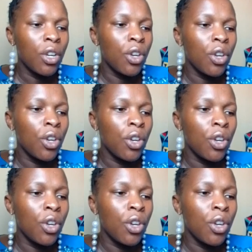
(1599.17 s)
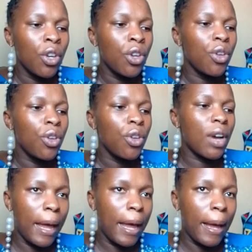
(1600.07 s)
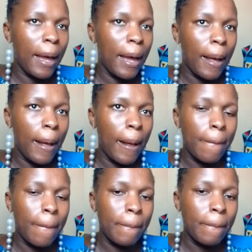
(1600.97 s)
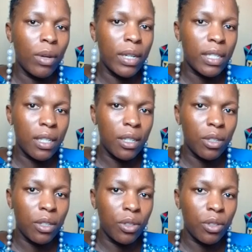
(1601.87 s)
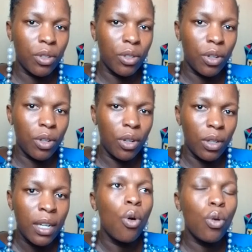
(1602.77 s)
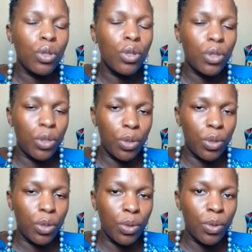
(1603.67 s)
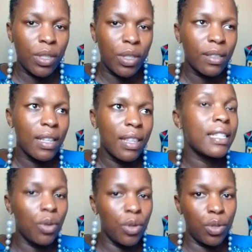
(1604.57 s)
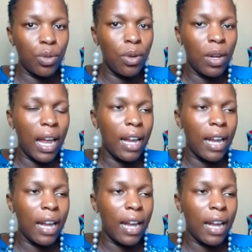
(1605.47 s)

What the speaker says: You can use a tool like what is it called? Hootsuite. It's a good tool.